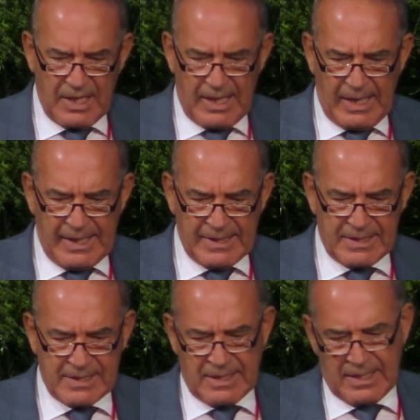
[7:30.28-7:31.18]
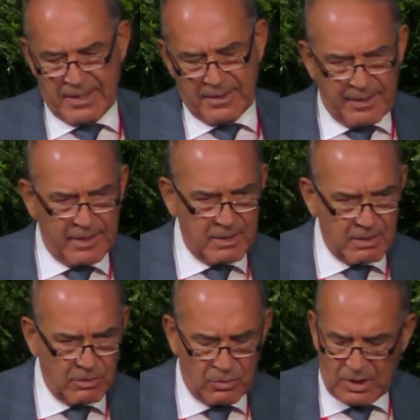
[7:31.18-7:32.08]
and
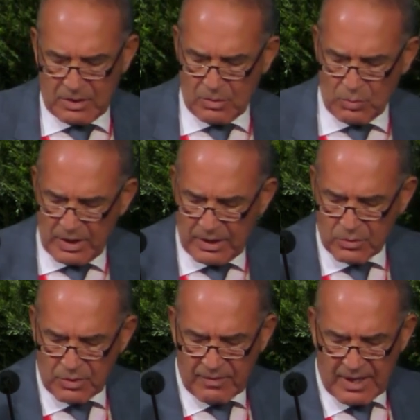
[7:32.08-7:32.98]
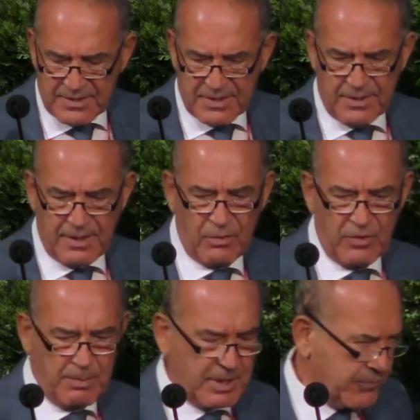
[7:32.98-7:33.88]
then we need to revise. Thank you
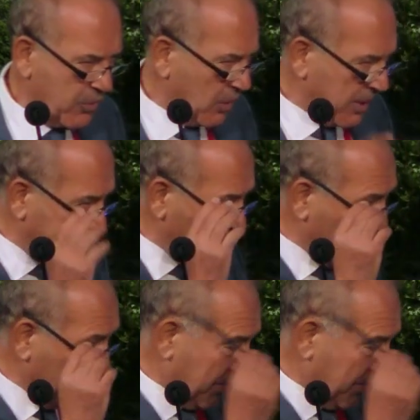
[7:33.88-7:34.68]
very much for your attention.